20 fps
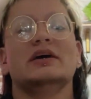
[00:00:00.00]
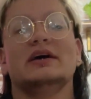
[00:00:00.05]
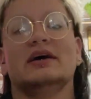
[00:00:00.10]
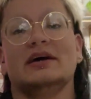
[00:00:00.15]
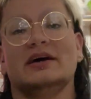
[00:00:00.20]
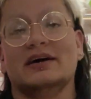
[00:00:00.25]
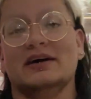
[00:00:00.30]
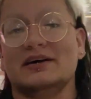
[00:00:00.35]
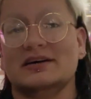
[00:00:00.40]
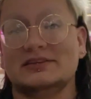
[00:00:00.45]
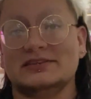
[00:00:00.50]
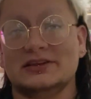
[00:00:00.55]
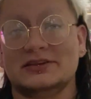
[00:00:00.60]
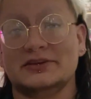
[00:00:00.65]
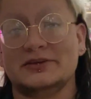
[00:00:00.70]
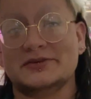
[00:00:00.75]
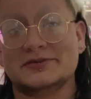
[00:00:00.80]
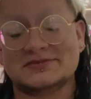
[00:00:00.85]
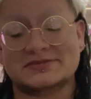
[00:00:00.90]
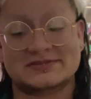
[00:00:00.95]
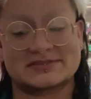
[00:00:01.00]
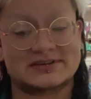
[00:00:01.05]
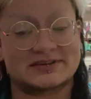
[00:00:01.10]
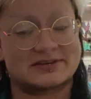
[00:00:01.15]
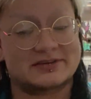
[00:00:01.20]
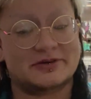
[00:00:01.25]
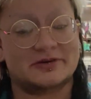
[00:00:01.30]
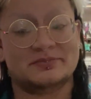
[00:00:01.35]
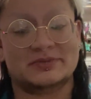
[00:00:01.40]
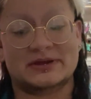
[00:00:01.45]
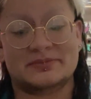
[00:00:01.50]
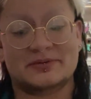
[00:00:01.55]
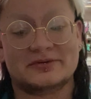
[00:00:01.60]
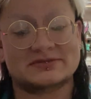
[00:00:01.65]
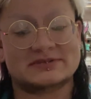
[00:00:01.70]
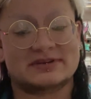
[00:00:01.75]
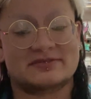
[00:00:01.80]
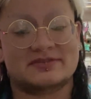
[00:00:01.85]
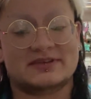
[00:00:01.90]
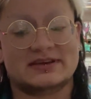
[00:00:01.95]
the Lowe's and Home
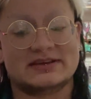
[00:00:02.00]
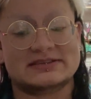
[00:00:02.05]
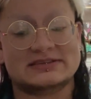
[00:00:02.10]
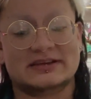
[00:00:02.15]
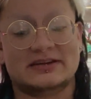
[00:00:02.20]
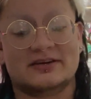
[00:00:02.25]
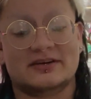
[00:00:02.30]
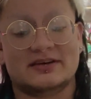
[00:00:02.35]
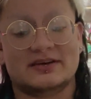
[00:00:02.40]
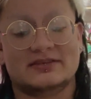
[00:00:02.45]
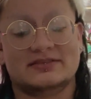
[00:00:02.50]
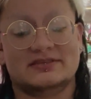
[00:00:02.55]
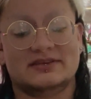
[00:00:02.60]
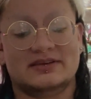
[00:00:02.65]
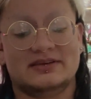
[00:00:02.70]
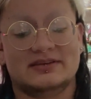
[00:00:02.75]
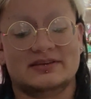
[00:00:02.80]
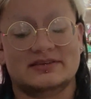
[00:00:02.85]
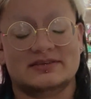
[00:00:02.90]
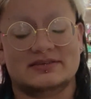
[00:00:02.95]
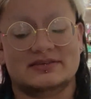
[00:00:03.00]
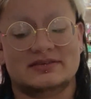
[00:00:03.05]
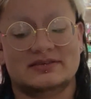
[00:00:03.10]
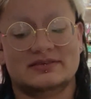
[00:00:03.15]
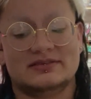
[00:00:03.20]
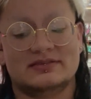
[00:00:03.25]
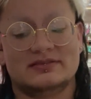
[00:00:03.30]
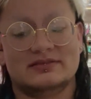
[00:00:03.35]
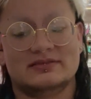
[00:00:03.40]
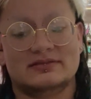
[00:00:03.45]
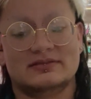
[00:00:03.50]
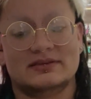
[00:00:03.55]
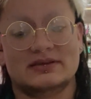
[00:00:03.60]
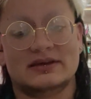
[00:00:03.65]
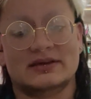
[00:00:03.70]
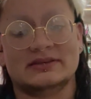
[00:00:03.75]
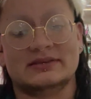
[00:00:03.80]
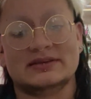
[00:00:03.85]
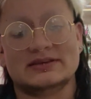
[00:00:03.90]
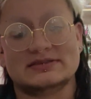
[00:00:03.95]
Depots and everything in St. Augustine, and
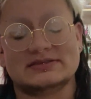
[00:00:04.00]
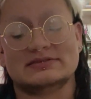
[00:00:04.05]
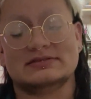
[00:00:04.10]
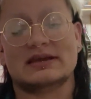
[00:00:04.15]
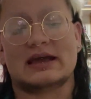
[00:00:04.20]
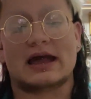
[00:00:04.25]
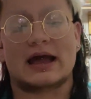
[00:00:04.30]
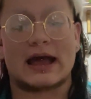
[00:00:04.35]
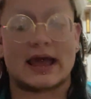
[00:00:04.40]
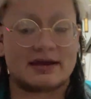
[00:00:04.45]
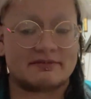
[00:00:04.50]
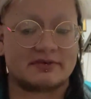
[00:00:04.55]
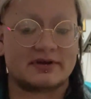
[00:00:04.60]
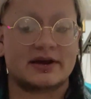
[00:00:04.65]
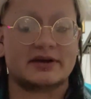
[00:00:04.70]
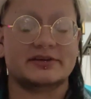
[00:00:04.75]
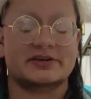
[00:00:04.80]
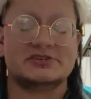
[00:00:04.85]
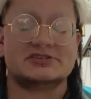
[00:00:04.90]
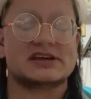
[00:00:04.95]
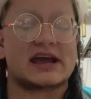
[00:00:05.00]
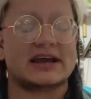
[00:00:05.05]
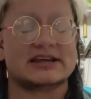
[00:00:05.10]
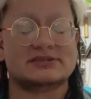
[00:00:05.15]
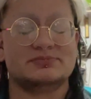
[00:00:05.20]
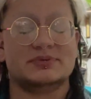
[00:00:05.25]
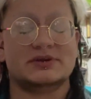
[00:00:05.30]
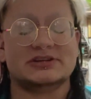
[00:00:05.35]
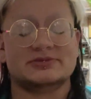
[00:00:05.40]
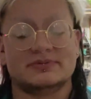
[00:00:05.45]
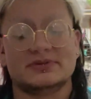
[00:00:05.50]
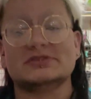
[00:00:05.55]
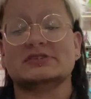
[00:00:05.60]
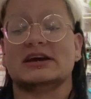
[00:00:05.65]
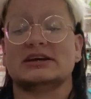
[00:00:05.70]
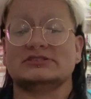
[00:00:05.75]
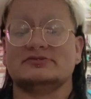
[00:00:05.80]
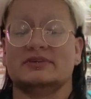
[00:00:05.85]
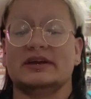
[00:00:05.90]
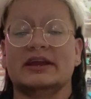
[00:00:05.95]
at least I haven't gone to Jack's Beach, but the
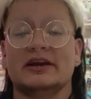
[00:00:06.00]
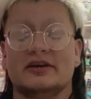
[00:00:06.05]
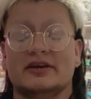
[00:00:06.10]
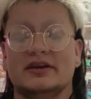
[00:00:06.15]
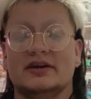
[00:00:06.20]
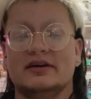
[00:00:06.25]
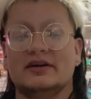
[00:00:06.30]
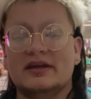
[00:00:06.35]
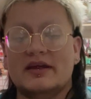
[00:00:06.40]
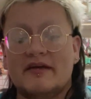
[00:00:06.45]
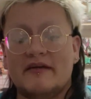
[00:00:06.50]
Jacksonville area.